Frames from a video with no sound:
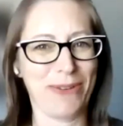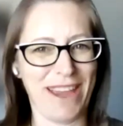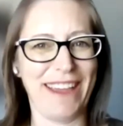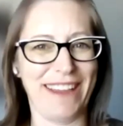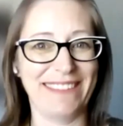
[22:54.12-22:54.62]

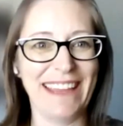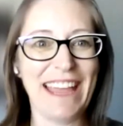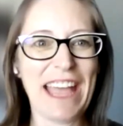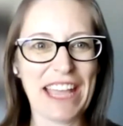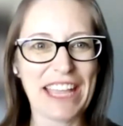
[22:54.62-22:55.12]
Okay.
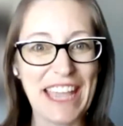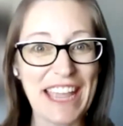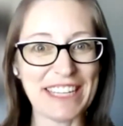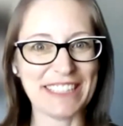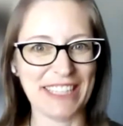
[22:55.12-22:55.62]

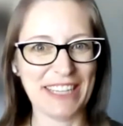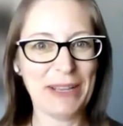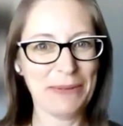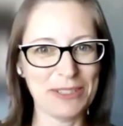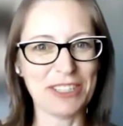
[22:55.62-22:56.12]
Gait,
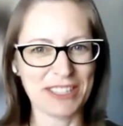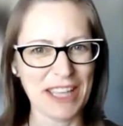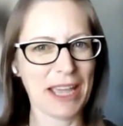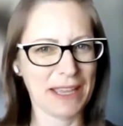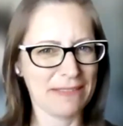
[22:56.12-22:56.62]
which is
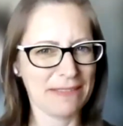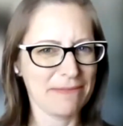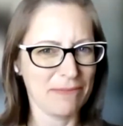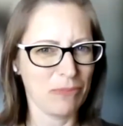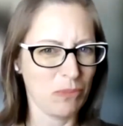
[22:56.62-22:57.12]
like
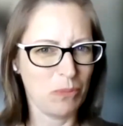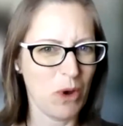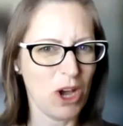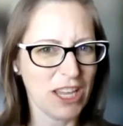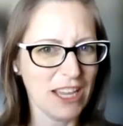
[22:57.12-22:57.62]

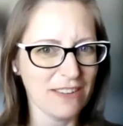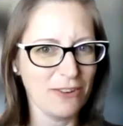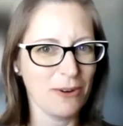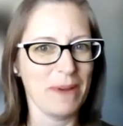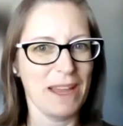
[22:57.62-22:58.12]
walking
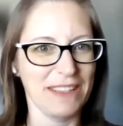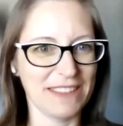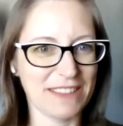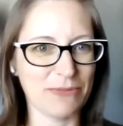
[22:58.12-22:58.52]
or balance